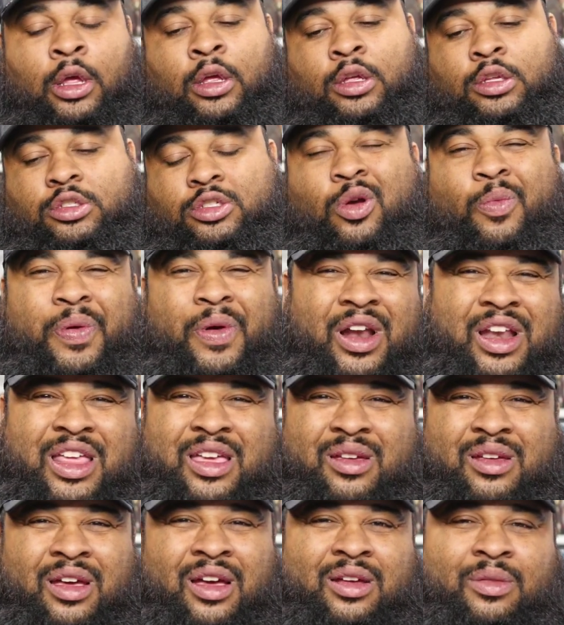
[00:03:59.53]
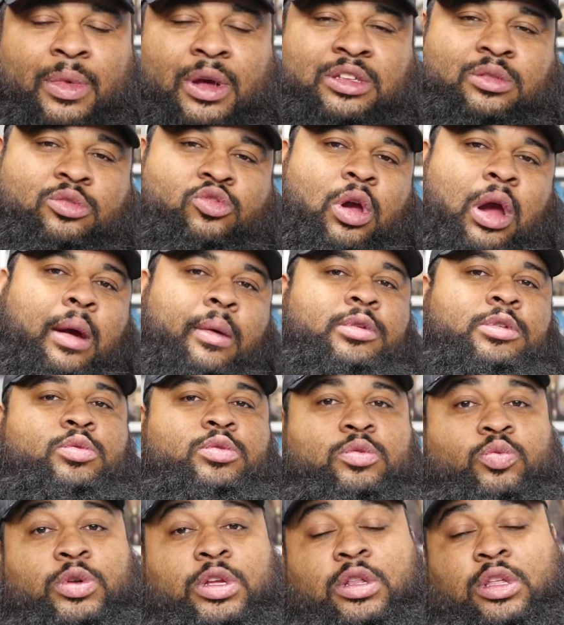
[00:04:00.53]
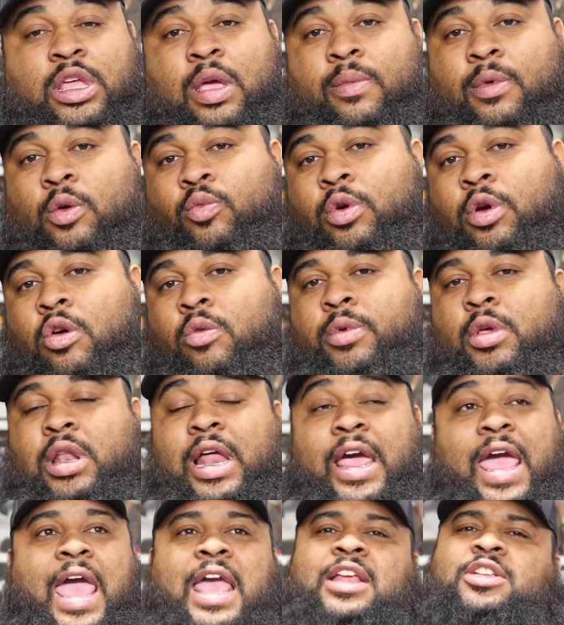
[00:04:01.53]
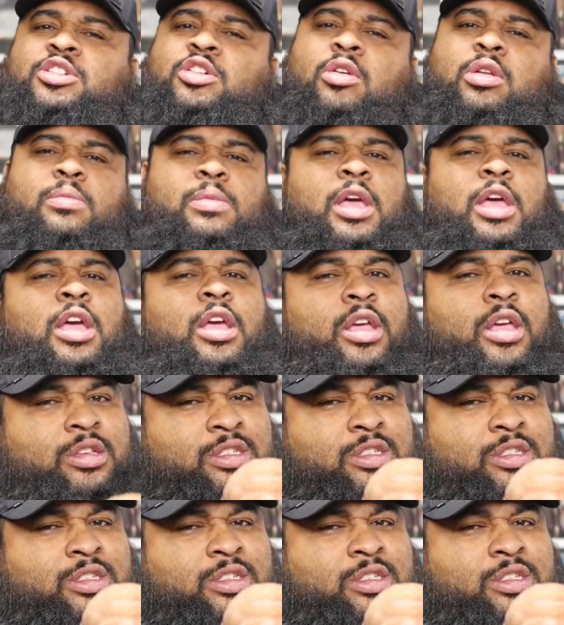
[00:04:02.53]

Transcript: So apparently uh, my subscribers was re keeping it real with me. Like, hey, Jody, man, it's